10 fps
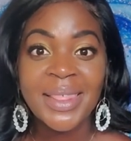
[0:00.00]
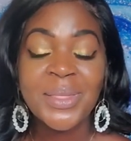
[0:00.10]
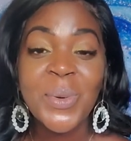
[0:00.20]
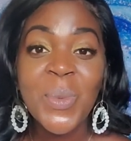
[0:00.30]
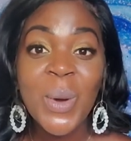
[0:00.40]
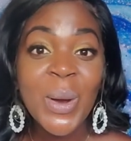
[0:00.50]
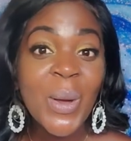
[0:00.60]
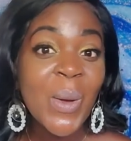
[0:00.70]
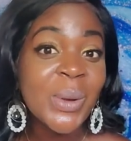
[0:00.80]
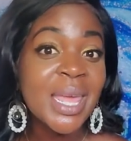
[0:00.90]
The
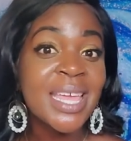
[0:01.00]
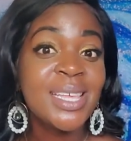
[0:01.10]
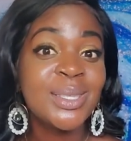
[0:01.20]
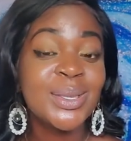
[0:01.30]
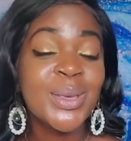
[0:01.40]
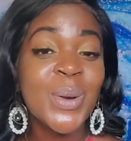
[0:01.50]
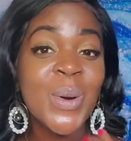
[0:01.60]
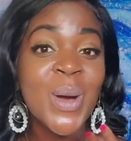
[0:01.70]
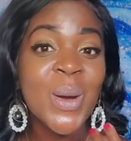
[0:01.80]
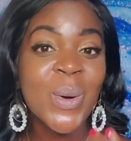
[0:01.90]
world is
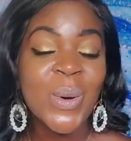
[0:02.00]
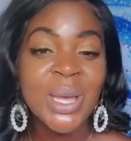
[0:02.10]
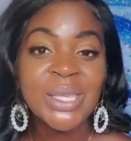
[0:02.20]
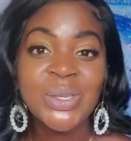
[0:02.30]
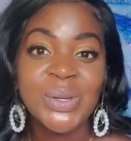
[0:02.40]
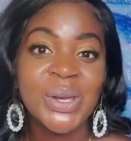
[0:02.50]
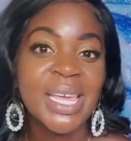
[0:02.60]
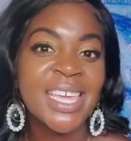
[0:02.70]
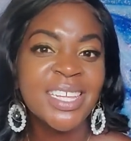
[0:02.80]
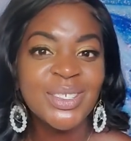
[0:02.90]
your oyster.
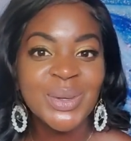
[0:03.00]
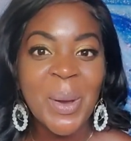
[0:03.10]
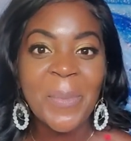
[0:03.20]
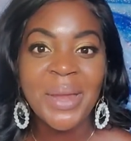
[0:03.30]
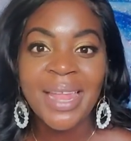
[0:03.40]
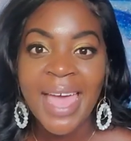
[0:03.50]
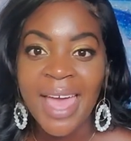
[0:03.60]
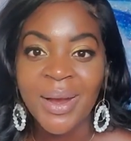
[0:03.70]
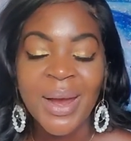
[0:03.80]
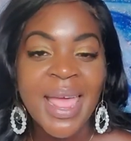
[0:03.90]
It is your
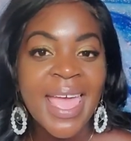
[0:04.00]
platter.